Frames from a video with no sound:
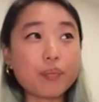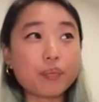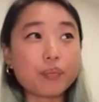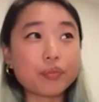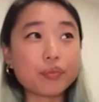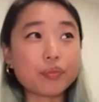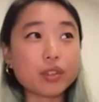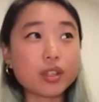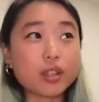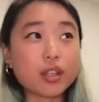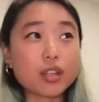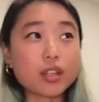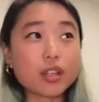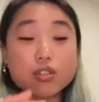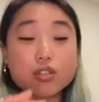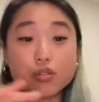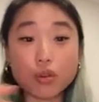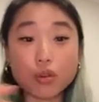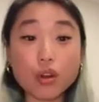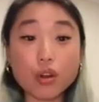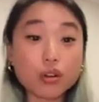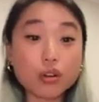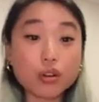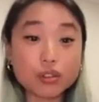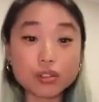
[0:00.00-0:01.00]

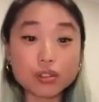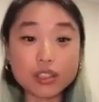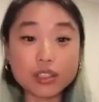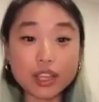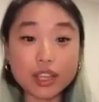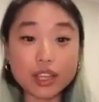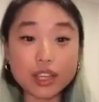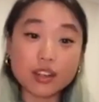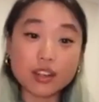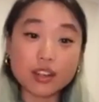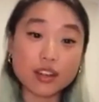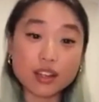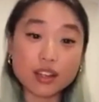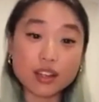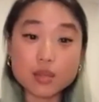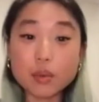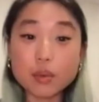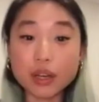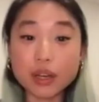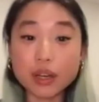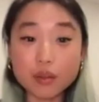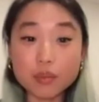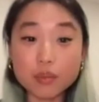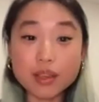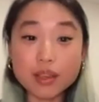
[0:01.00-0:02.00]
control in an
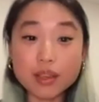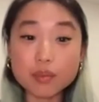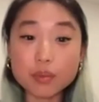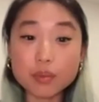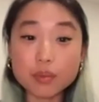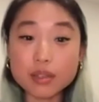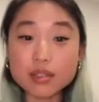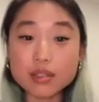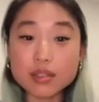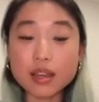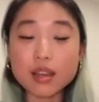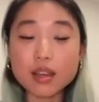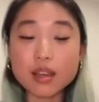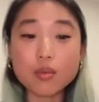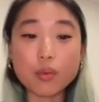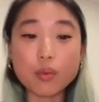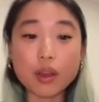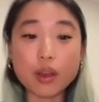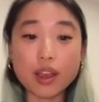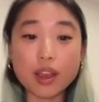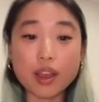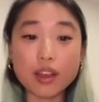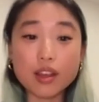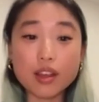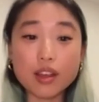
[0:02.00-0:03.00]
experiment per se,
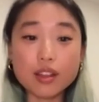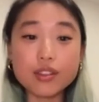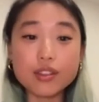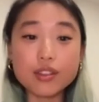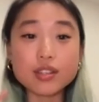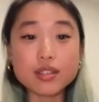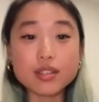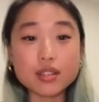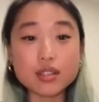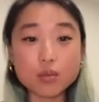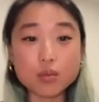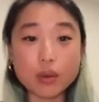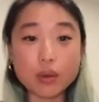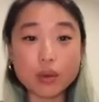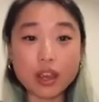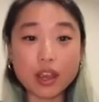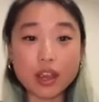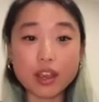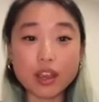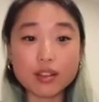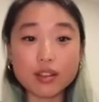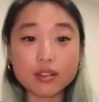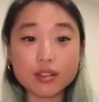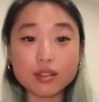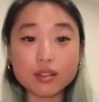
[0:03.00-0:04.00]
where this is
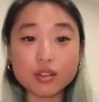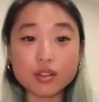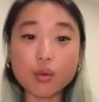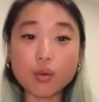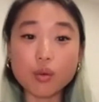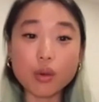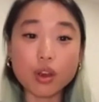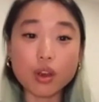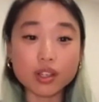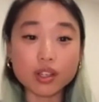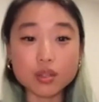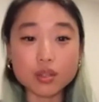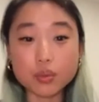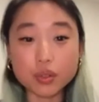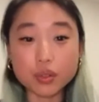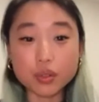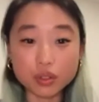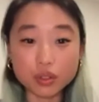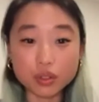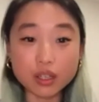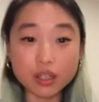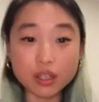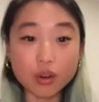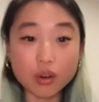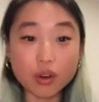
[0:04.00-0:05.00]
where your work is purely
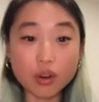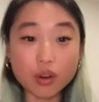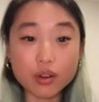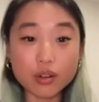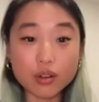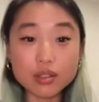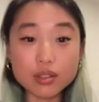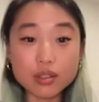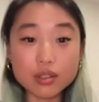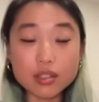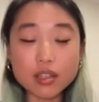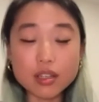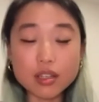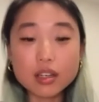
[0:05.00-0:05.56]
yours.